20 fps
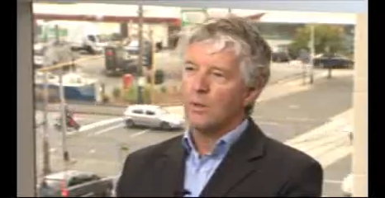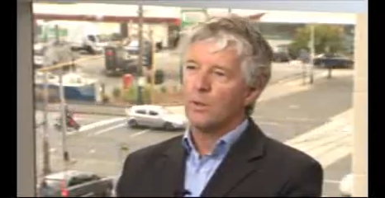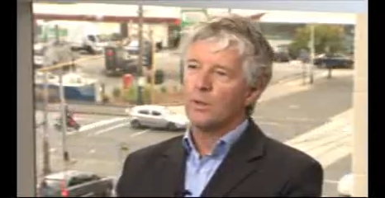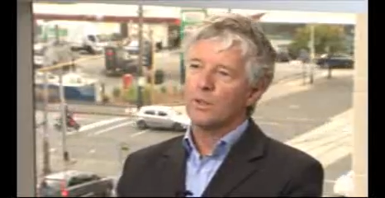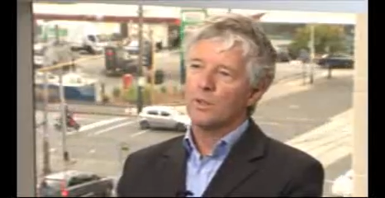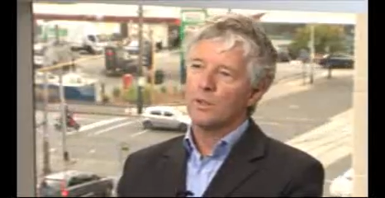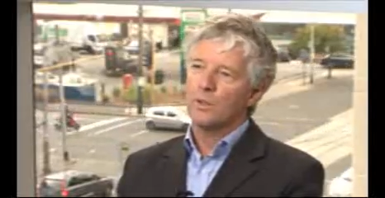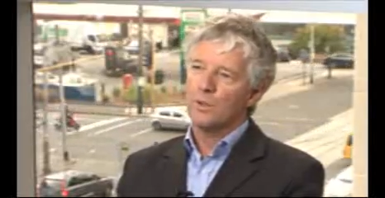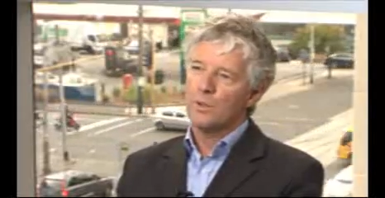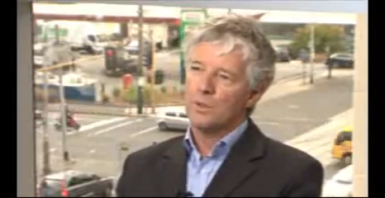The
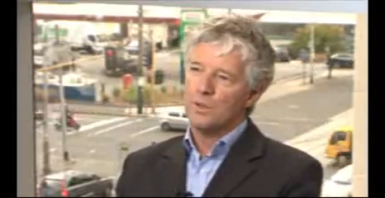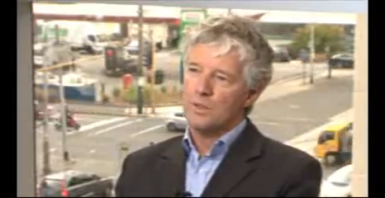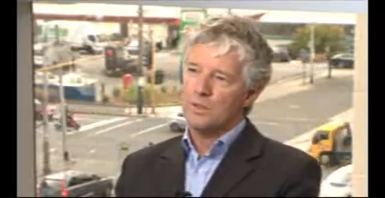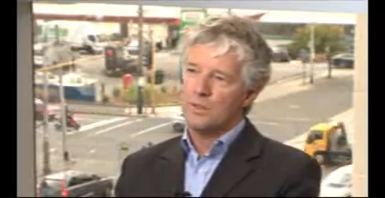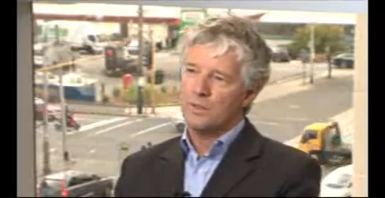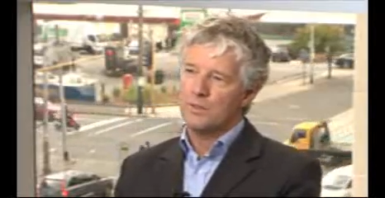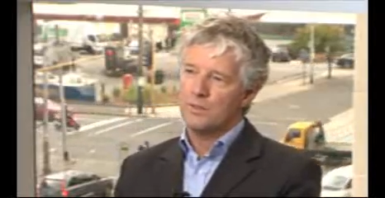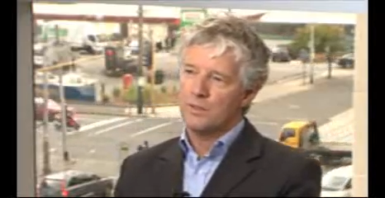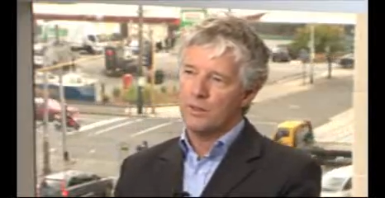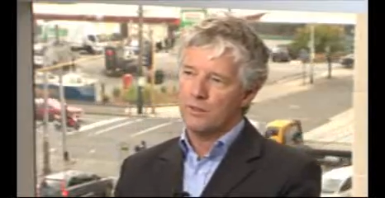course
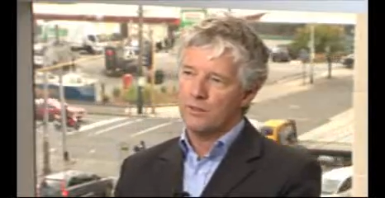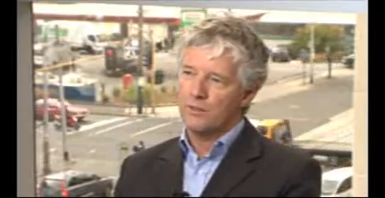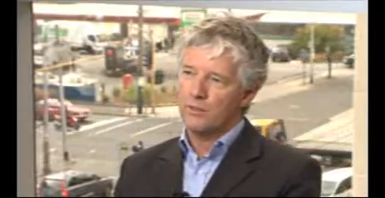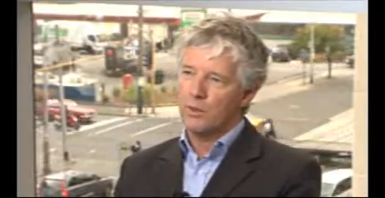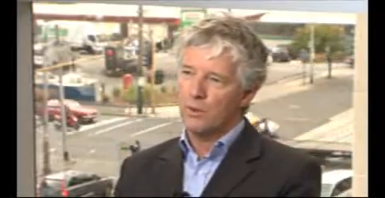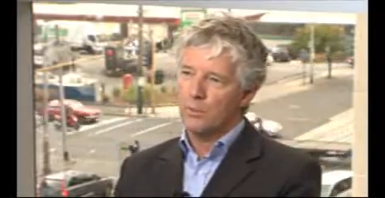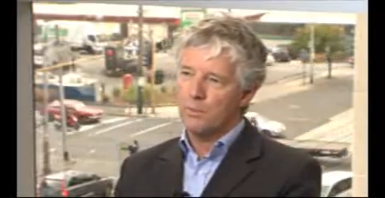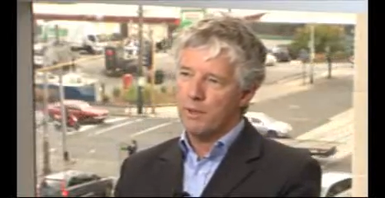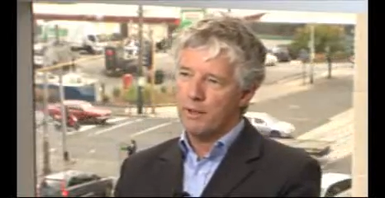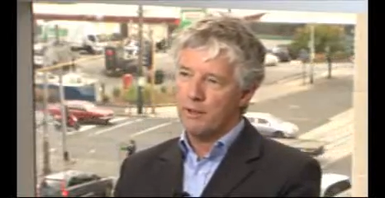is
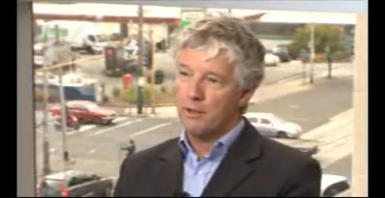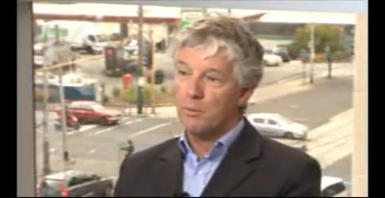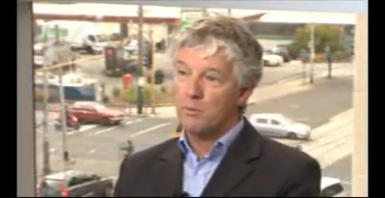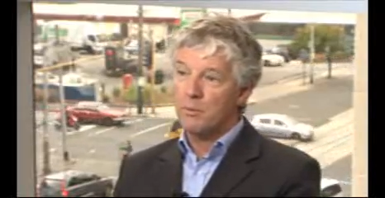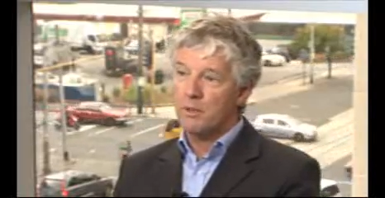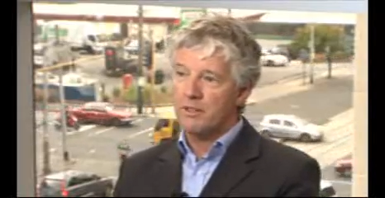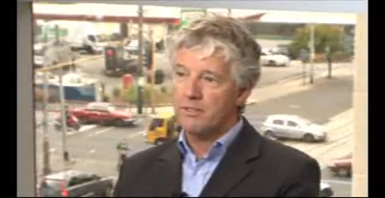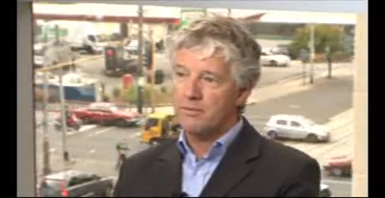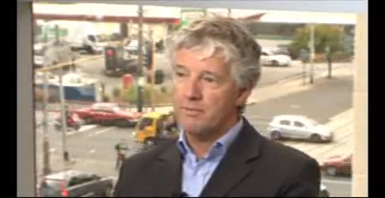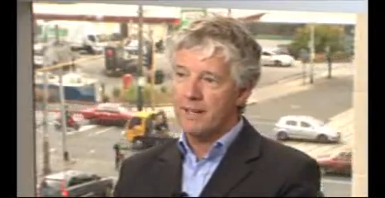for
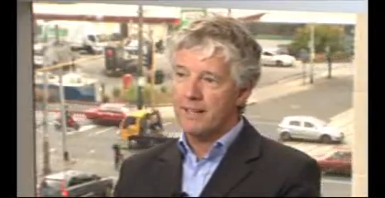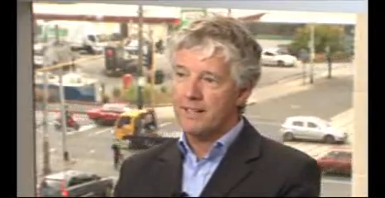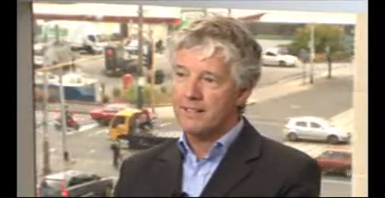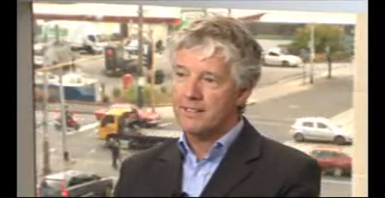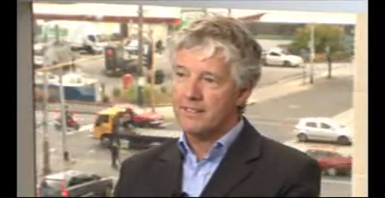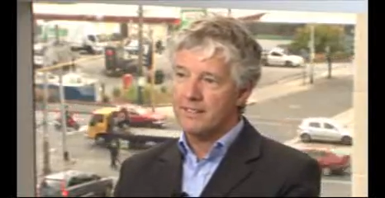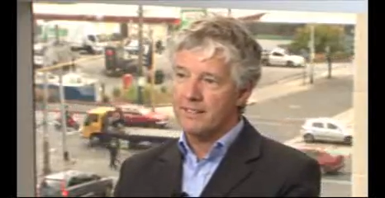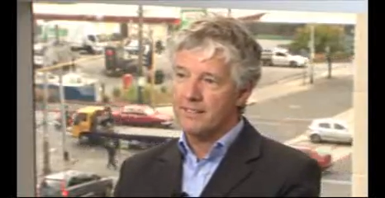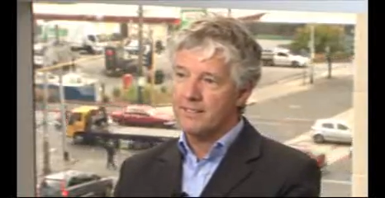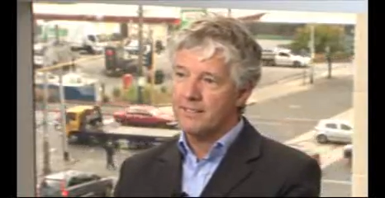perioperative
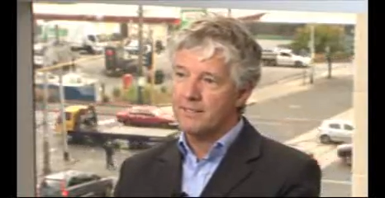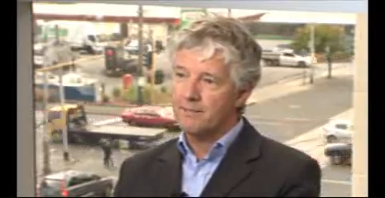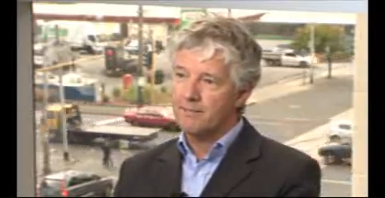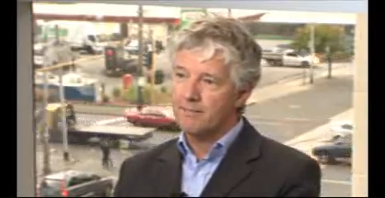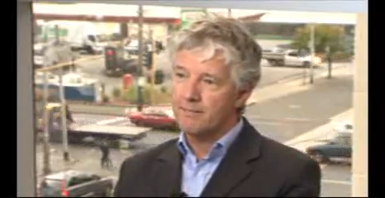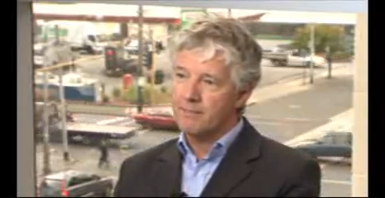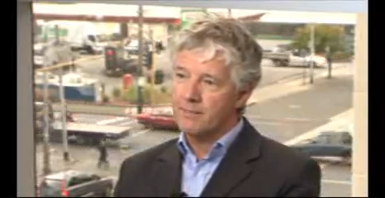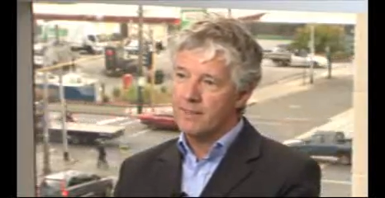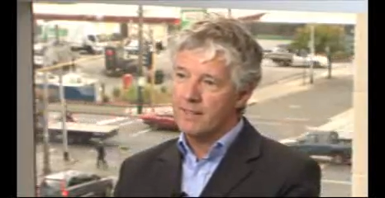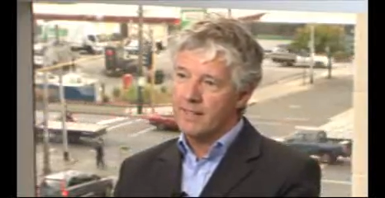medicine
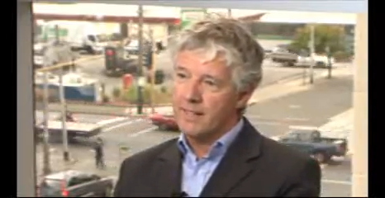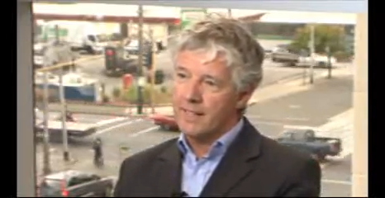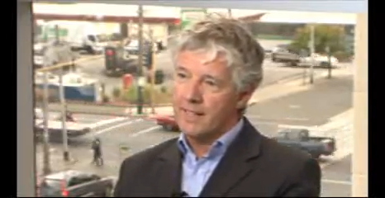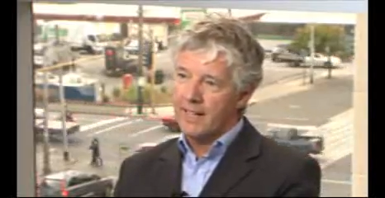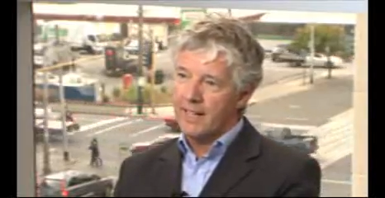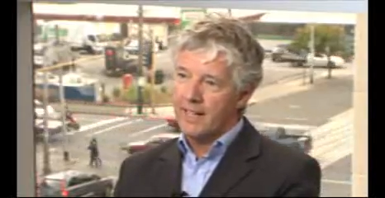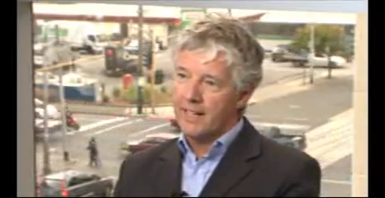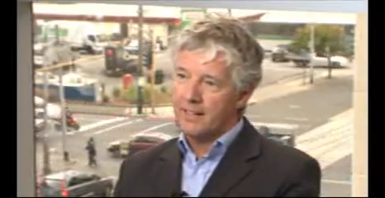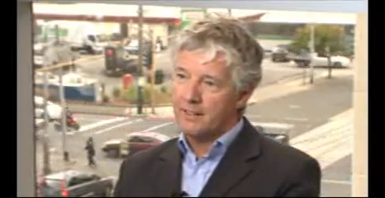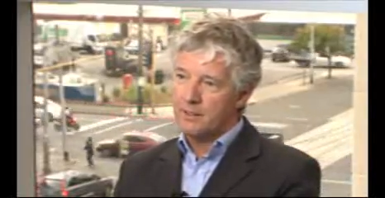
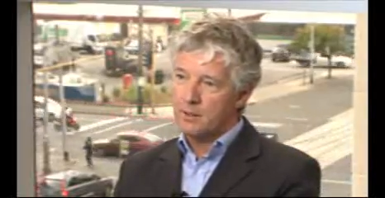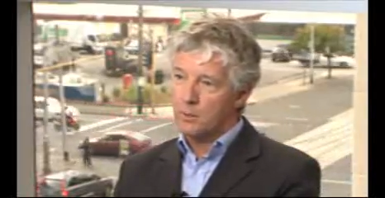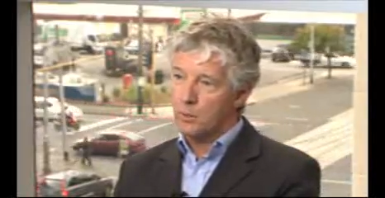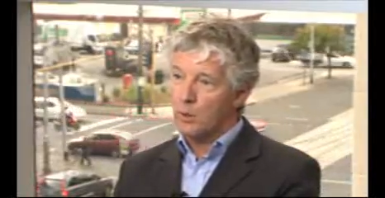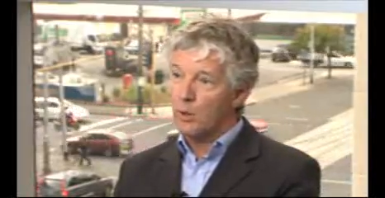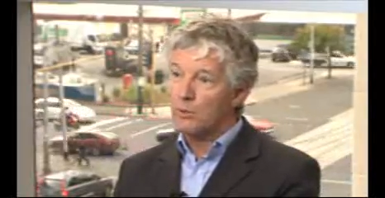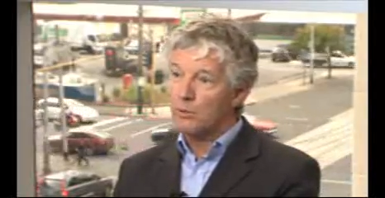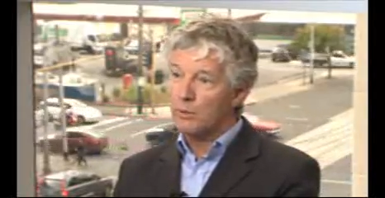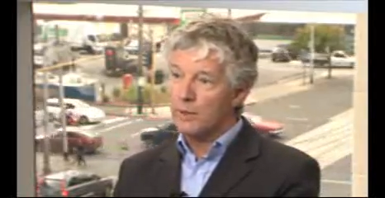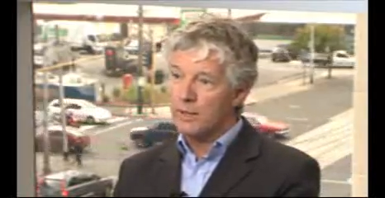and it's a
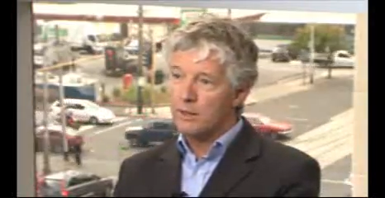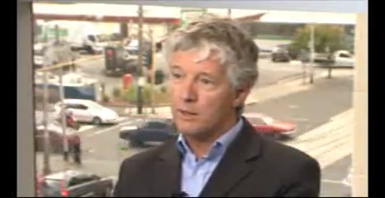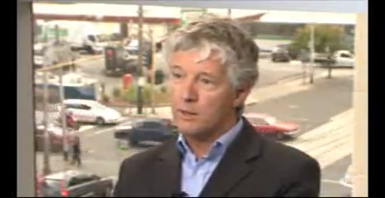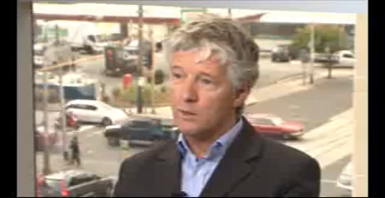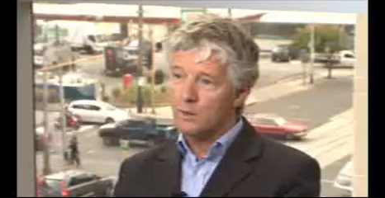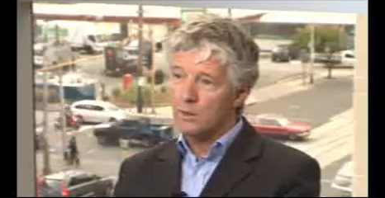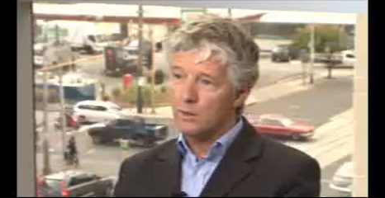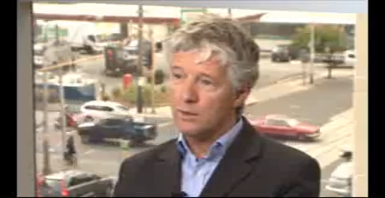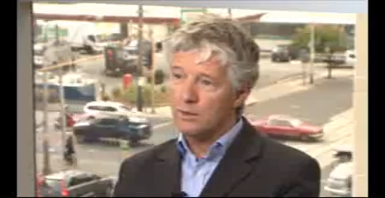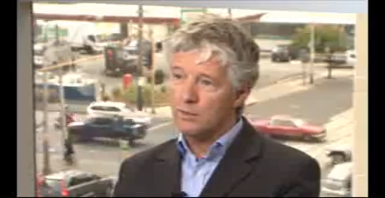12-week
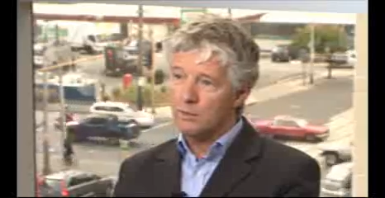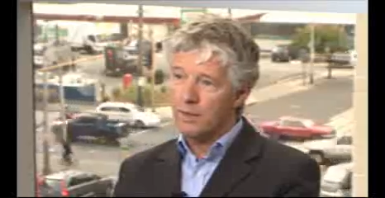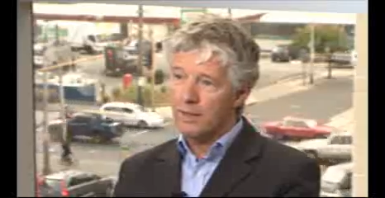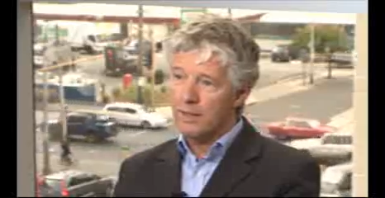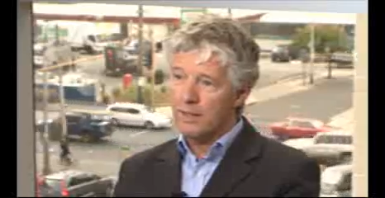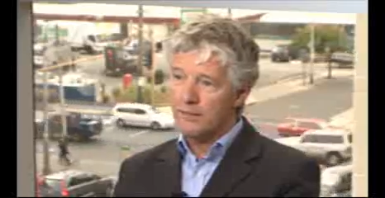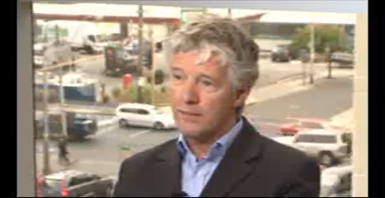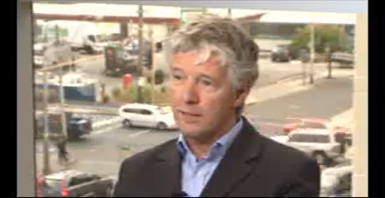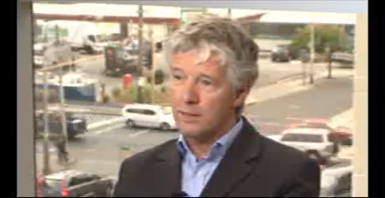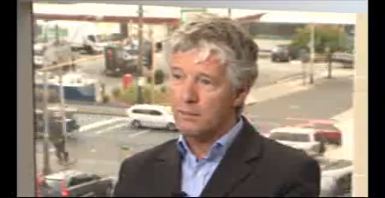course, one
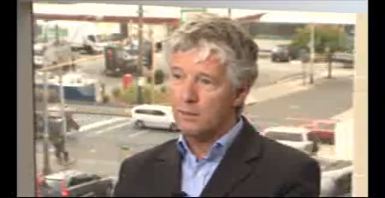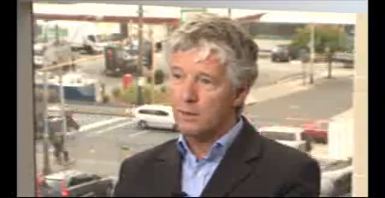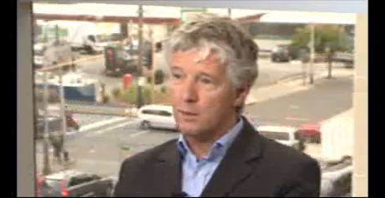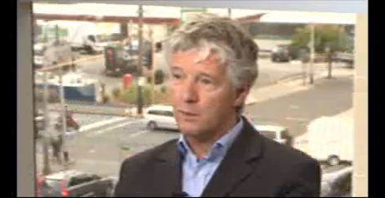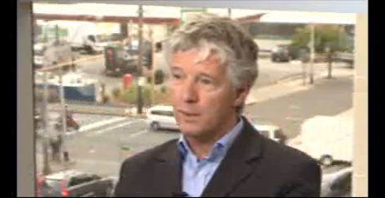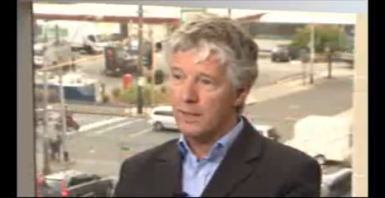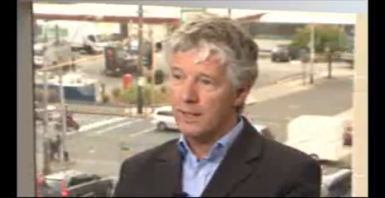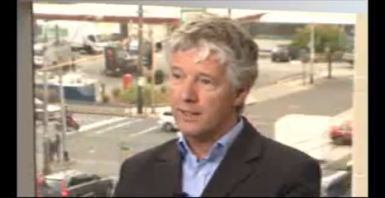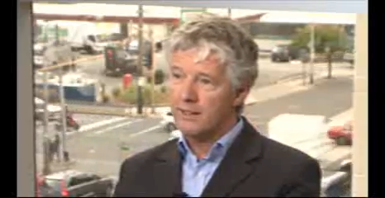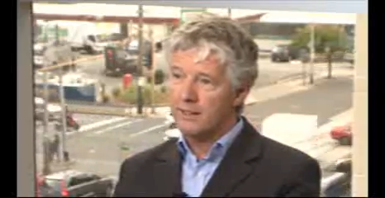evening per
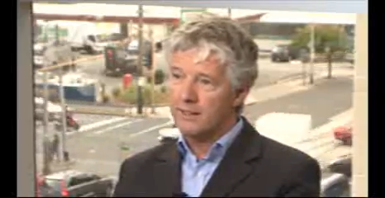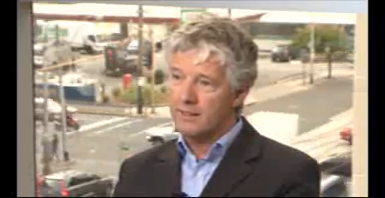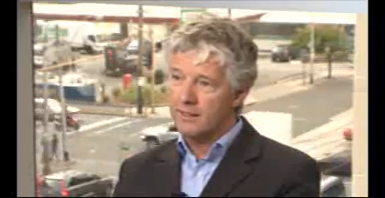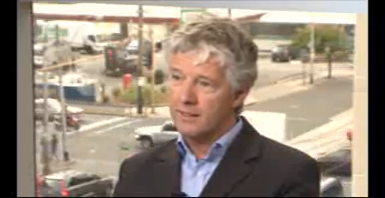week.